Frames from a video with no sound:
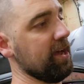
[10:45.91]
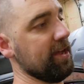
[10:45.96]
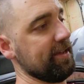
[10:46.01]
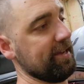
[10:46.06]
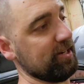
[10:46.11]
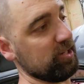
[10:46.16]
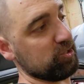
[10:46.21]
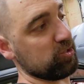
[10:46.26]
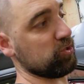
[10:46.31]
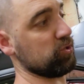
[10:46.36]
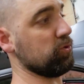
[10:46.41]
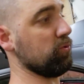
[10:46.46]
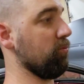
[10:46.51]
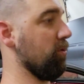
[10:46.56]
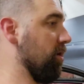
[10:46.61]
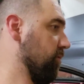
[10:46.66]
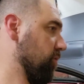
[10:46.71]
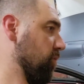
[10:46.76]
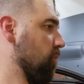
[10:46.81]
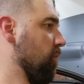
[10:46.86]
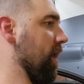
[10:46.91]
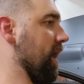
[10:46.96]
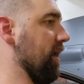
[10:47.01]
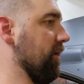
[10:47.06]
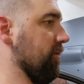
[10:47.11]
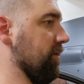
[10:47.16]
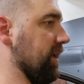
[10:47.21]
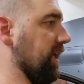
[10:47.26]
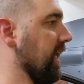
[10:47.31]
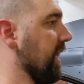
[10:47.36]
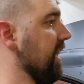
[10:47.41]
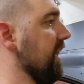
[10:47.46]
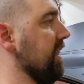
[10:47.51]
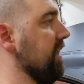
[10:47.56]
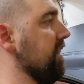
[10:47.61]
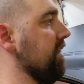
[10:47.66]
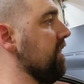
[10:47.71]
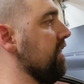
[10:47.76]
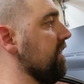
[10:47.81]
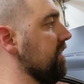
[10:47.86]
You can just throw the wiring
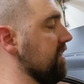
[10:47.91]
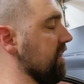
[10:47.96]
in,